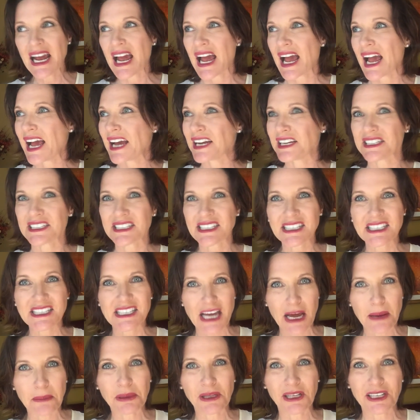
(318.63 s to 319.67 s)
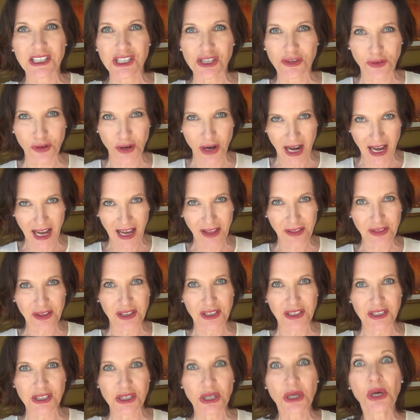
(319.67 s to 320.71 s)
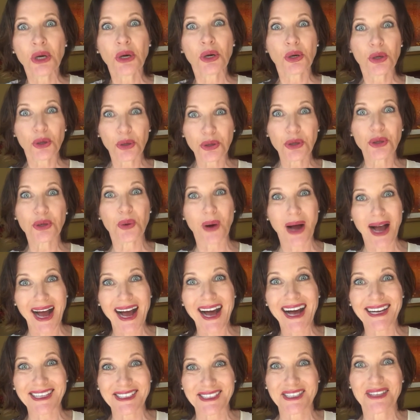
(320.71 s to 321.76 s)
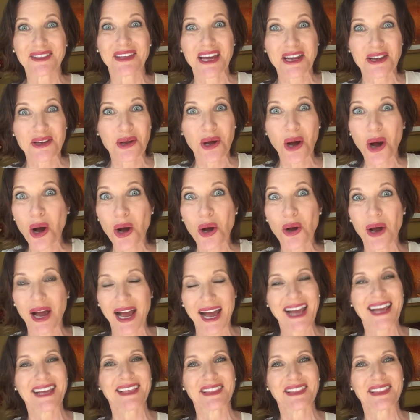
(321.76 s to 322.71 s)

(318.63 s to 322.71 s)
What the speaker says: and establish for others who you are so they know, hey,